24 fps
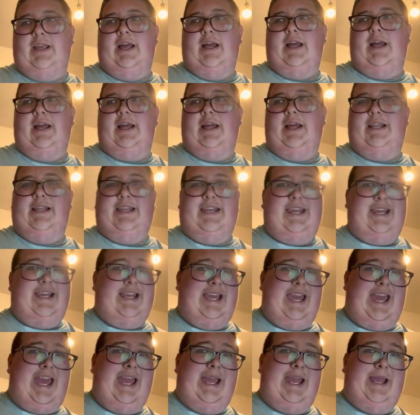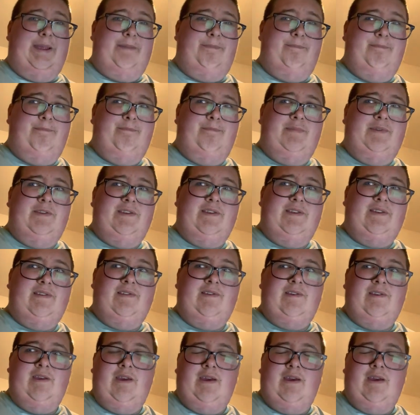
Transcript: league games,